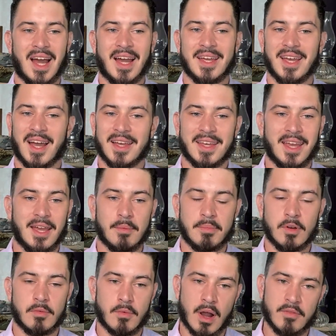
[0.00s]
I can't
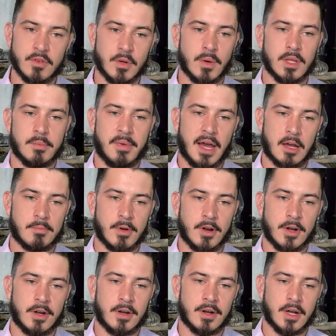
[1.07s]
put revenue on the back
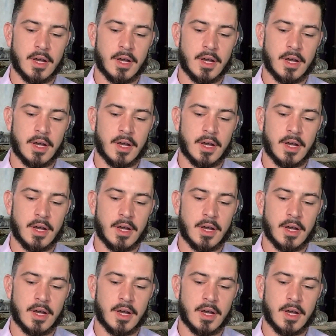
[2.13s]
burner.